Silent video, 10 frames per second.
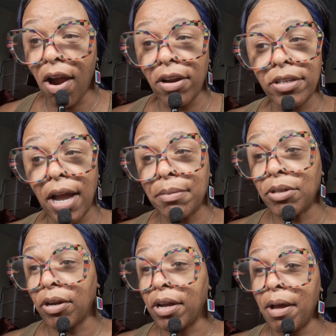Hard
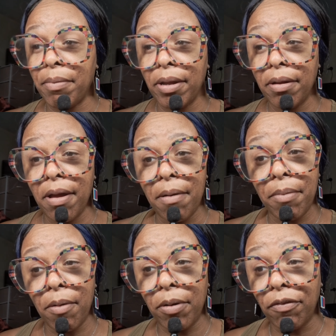times are coming,
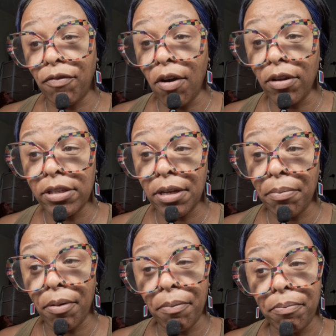but with focus
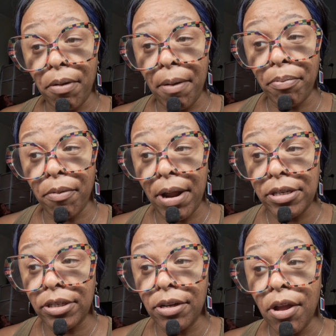and
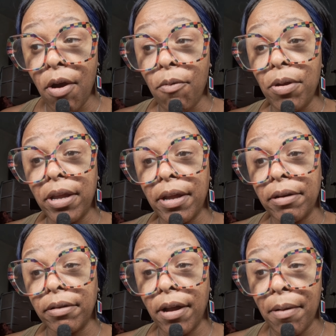preparation, we
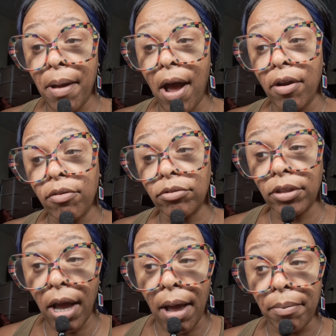can come out on
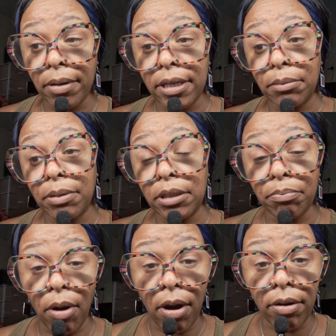top. Let's be
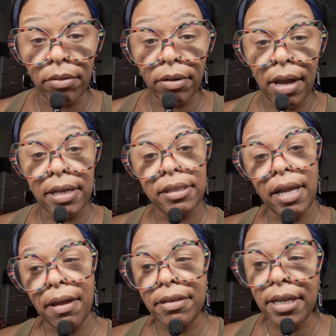smart and
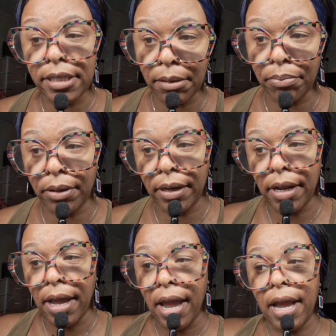stay disciplined
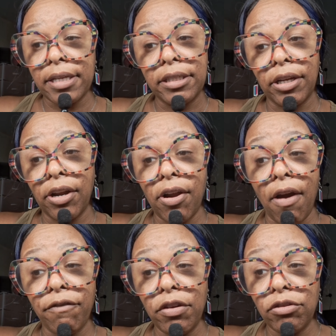and secure
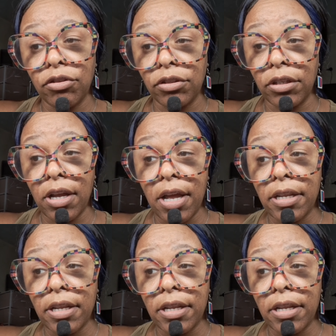our futures.